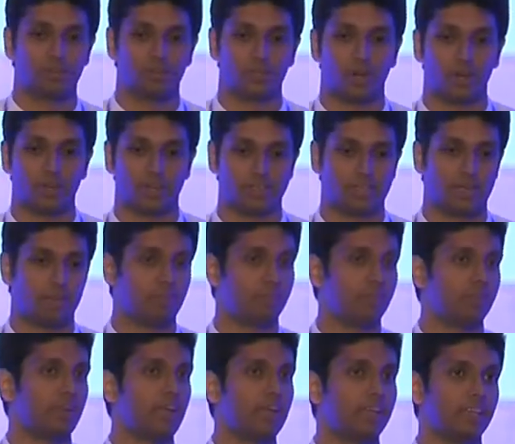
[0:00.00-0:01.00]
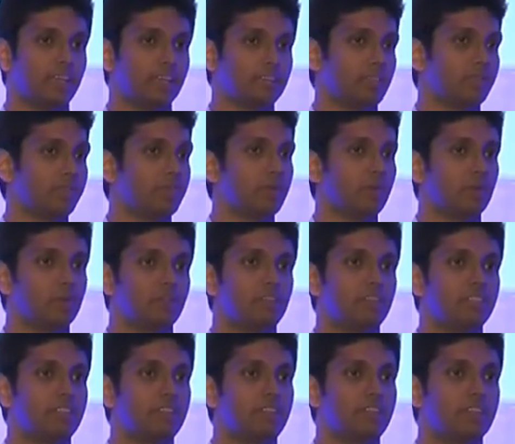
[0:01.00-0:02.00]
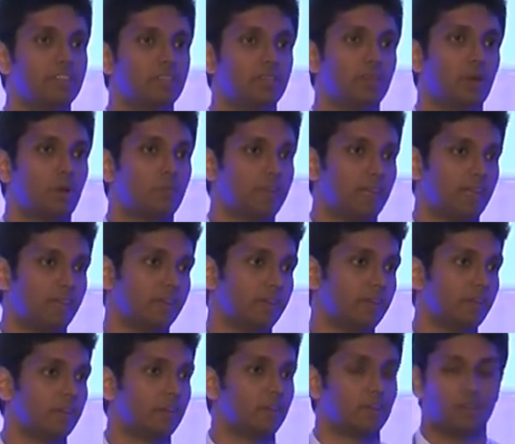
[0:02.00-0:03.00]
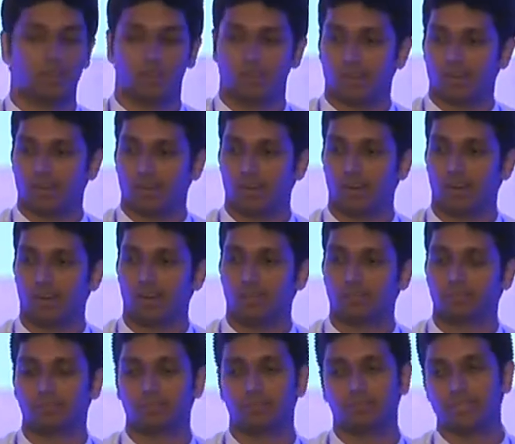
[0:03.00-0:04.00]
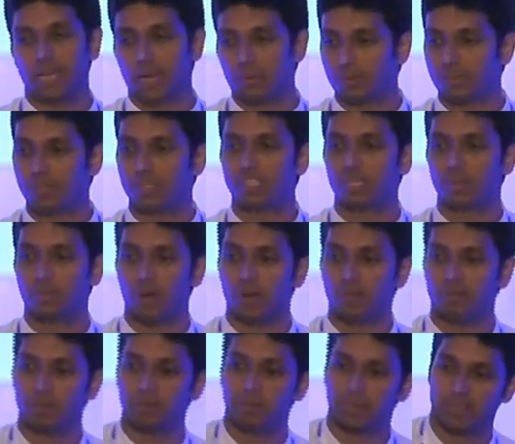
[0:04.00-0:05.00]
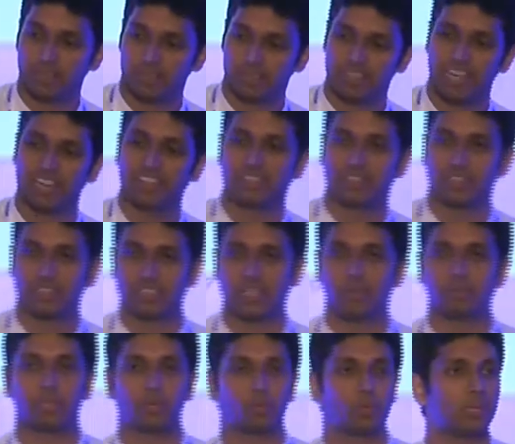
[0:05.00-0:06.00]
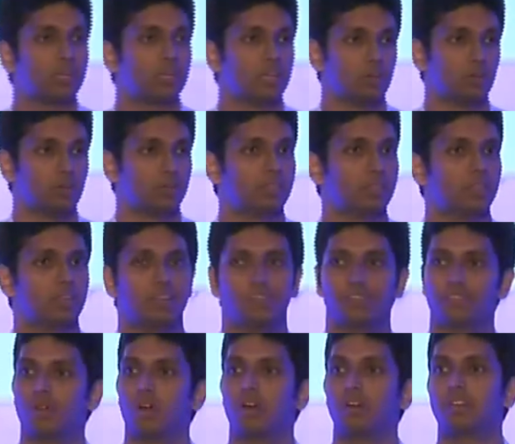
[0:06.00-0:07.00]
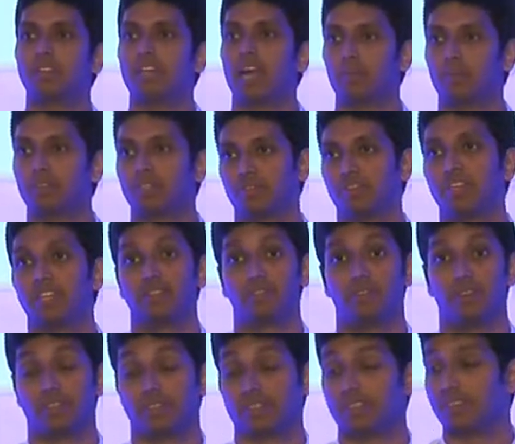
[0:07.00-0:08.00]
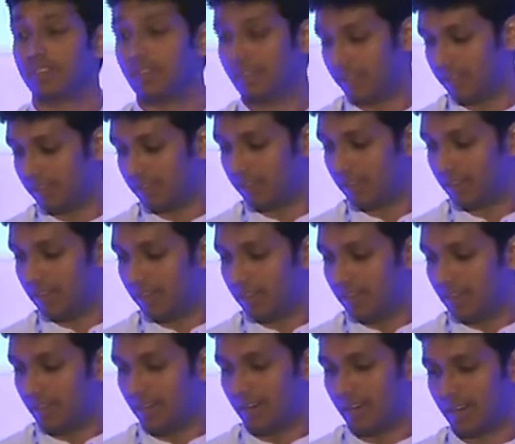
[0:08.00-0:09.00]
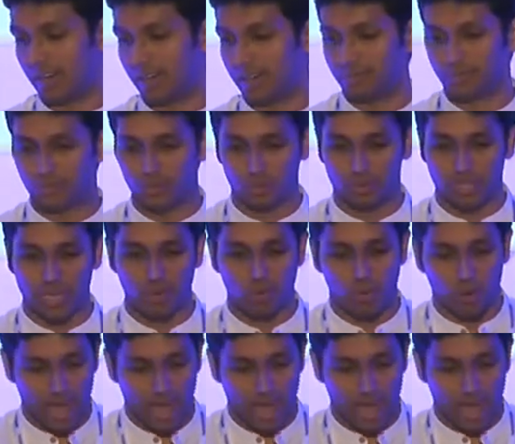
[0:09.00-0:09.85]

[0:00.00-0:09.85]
shot us up in the rankings and we would have easily reached the top 10. That was a disappointment, but that's still something we can live with. It's not that much of a deal for us. So then what